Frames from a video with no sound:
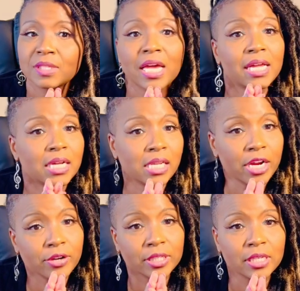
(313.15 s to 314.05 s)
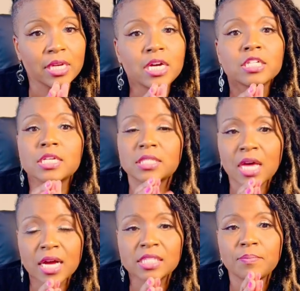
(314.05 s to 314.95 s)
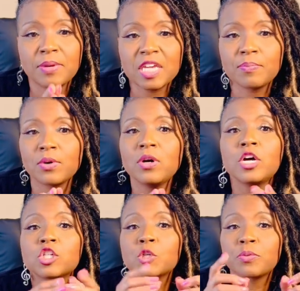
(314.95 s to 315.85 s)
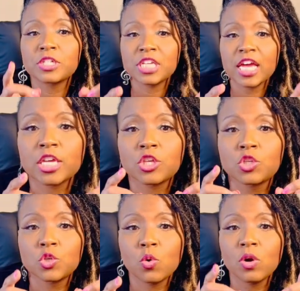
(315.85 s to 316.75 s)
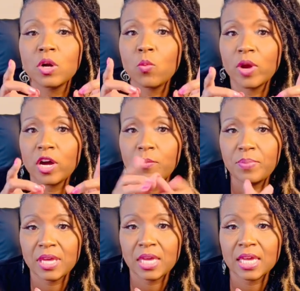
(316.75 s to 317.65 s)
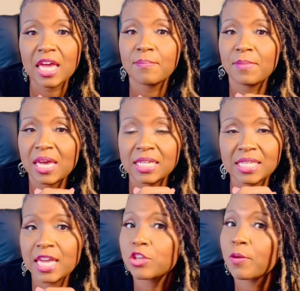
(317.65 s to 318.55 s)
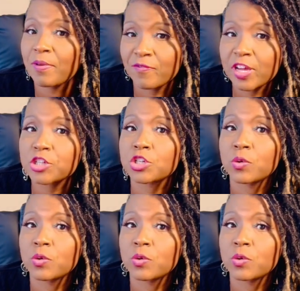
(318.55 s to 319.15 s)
and clearly to toxic people to protect your well-being and maintain your professional